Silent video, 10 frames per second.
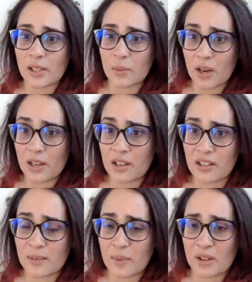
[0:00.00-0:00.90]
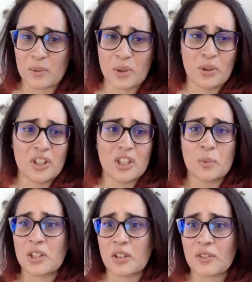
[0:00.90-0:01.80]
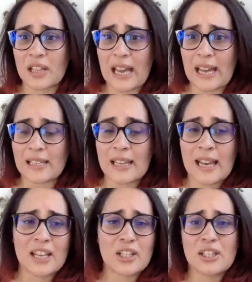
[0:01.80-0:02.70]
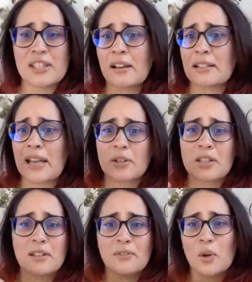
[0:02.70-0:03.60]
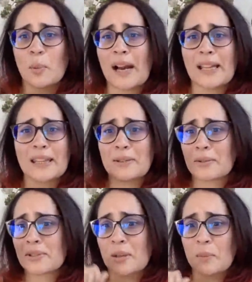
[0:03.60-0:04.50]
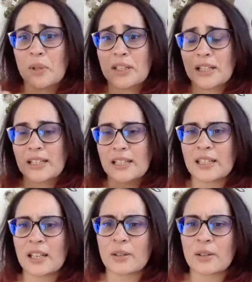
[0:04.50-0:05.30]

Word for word: And I said, "Why are you closing the bathroom door?" And she switched off the light and she sunk down to the floor behind the door and started brushing her teeth.